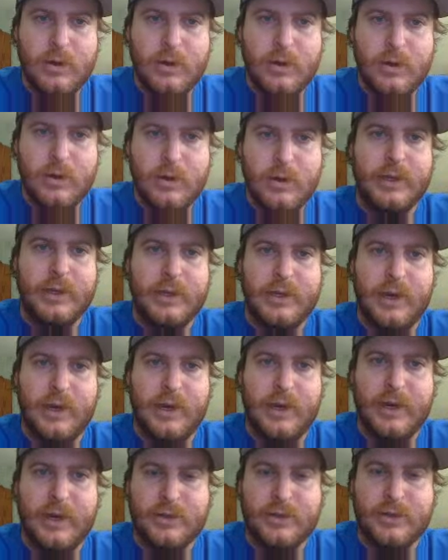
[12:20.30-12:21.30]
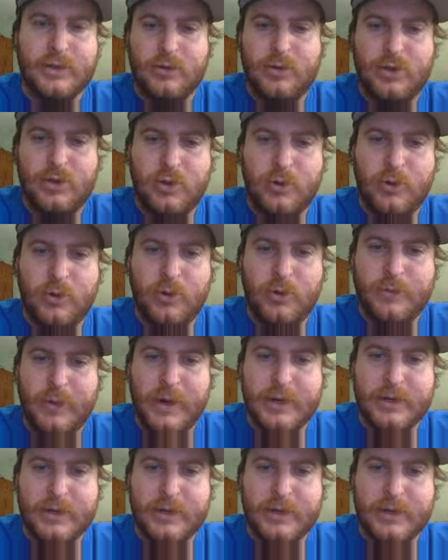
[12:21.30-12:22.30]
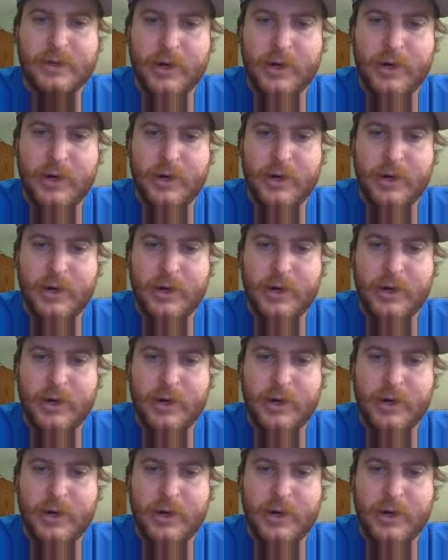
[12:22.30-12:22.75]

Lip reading: and said that's 2x minus 3.